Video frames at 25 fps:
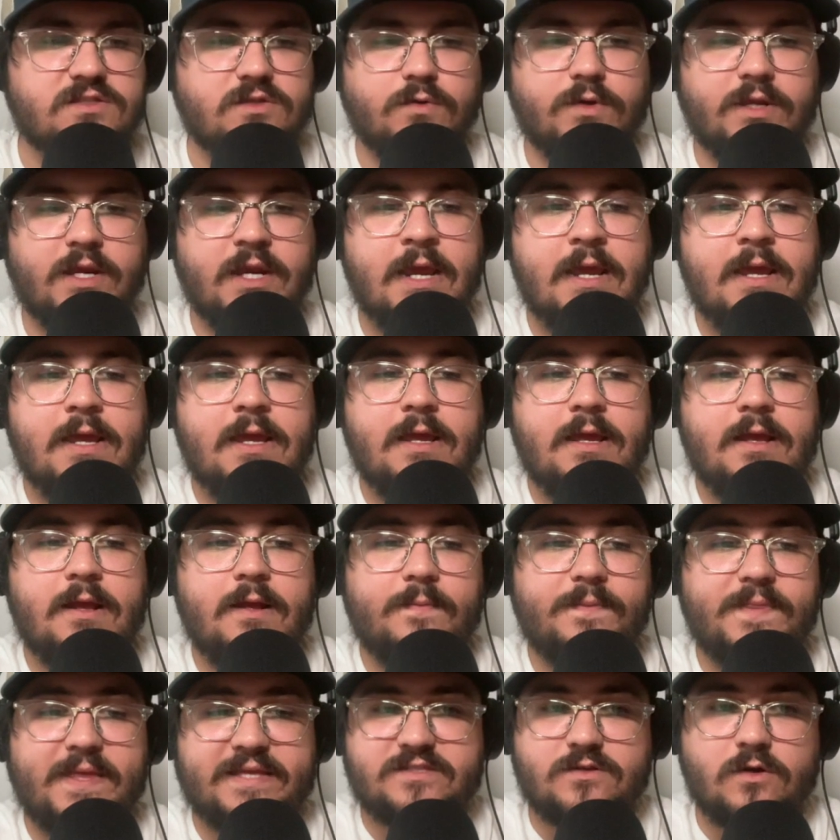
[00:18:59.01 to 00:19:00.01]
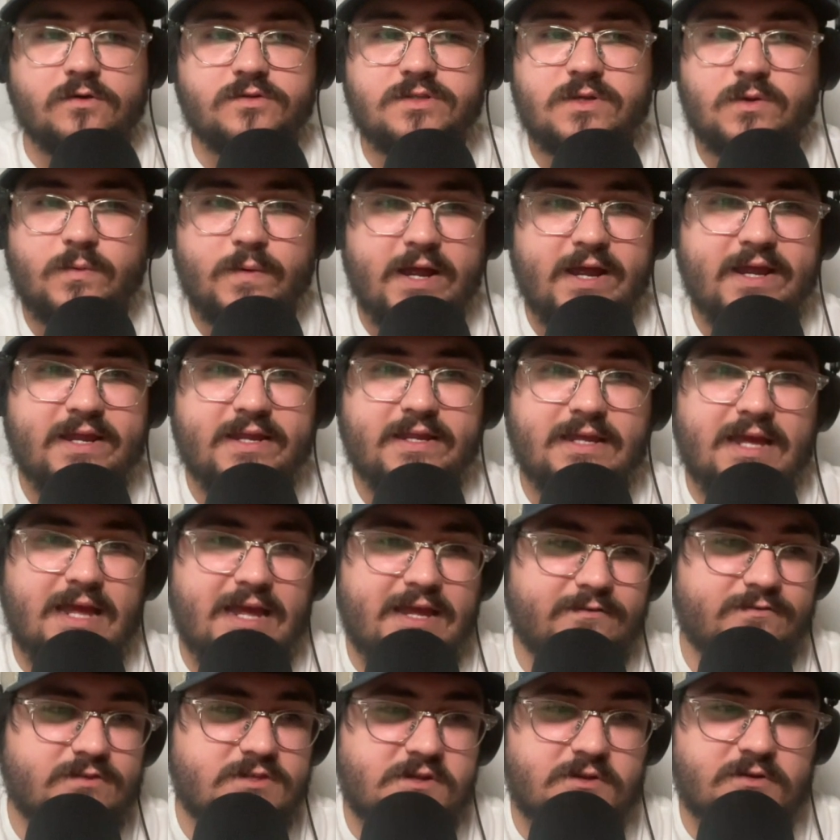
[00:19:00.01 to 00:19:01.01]
So like that's also why
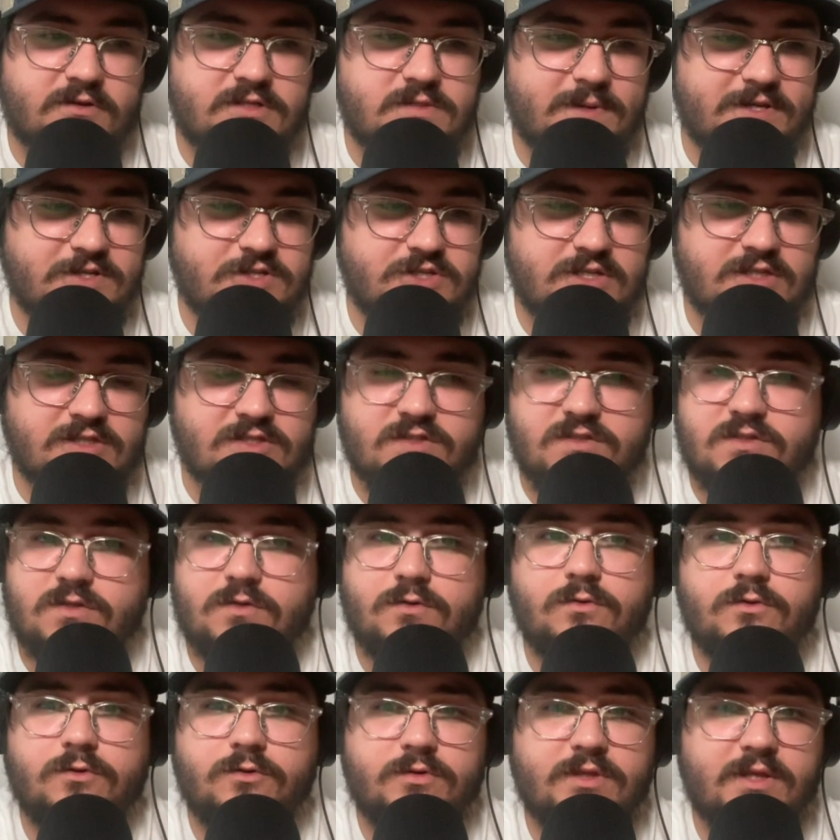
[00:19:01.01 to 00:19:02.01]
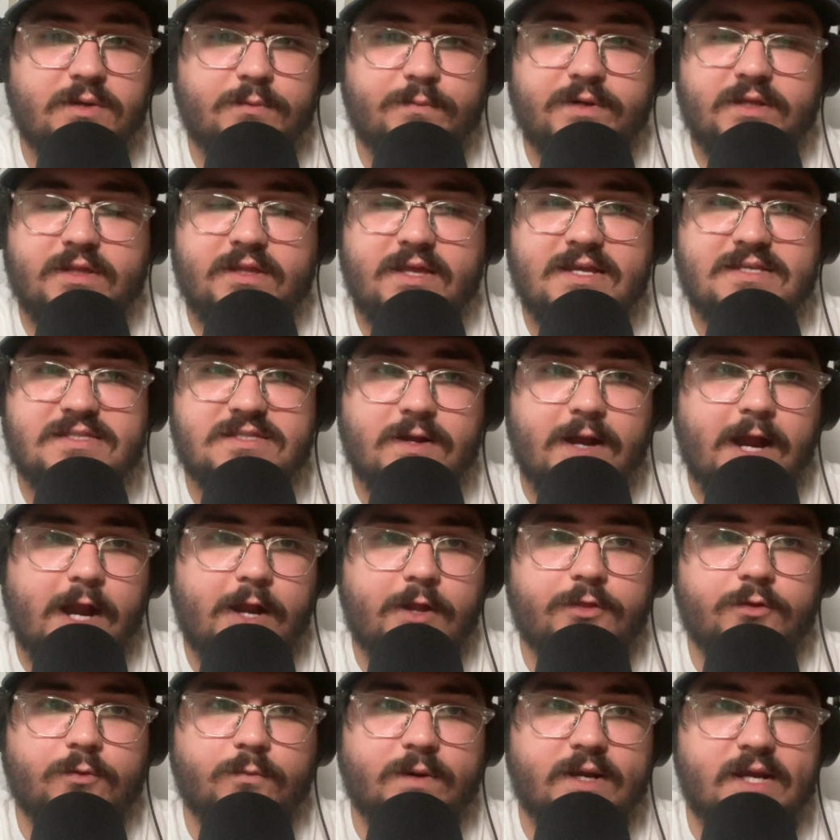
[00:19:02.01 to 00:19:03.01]
if they're especially the sooner they realize they're
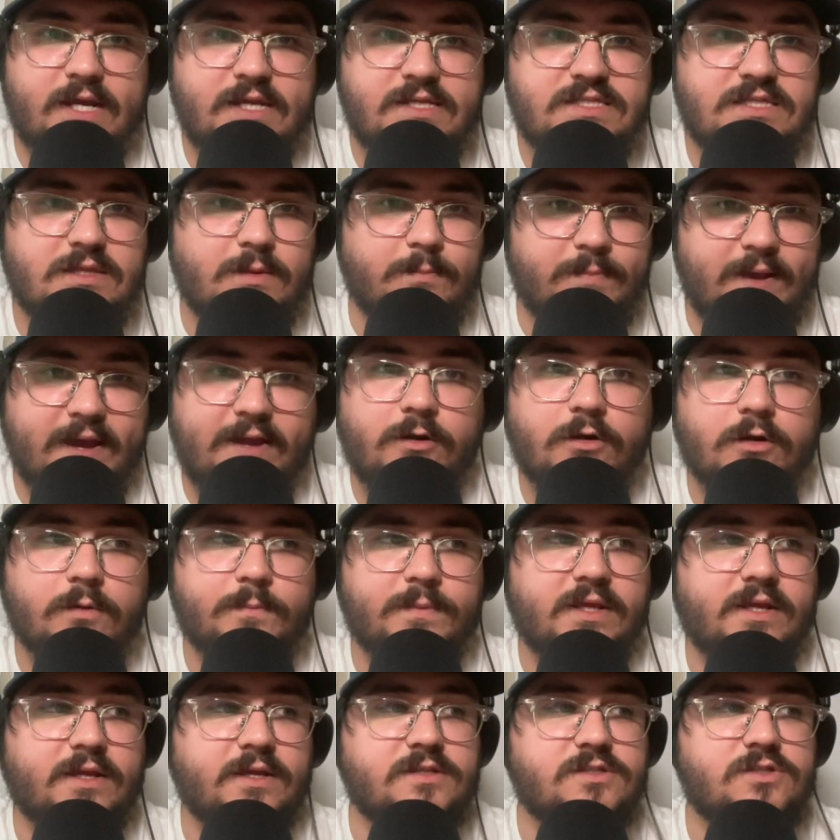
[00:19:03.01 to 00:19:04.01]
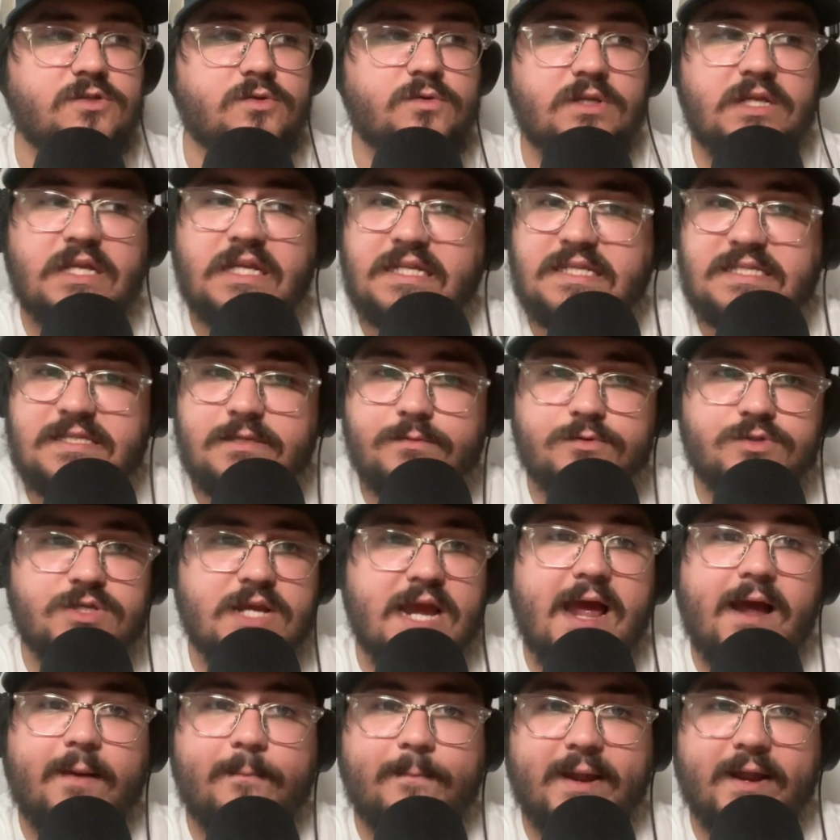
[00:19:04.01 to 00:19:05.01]
out of the race, the better, because you need to see what you
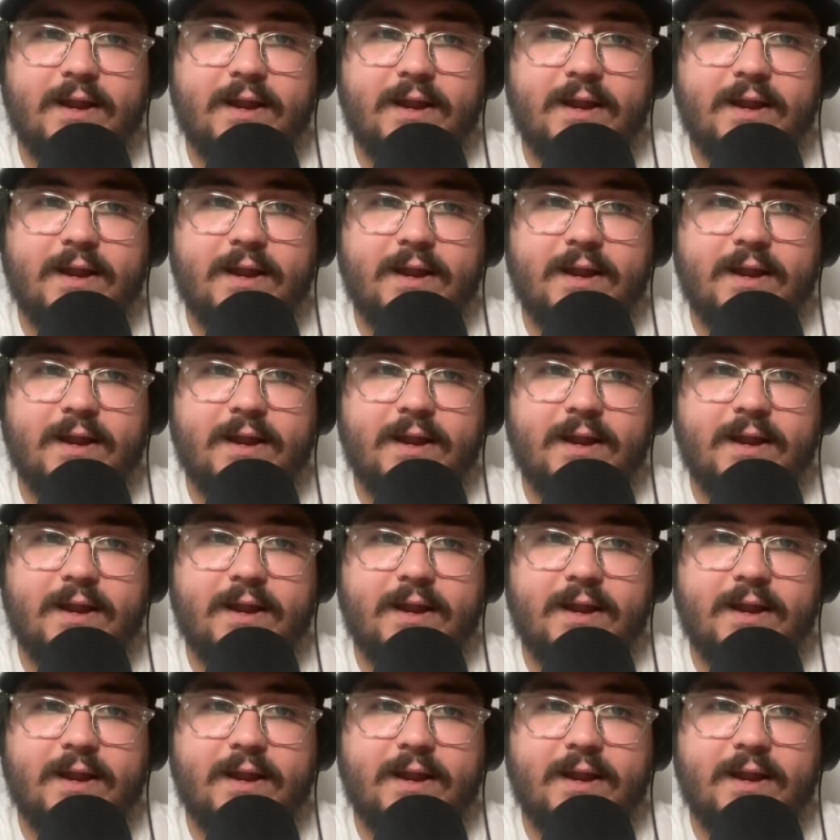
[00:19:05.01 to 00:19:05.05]
have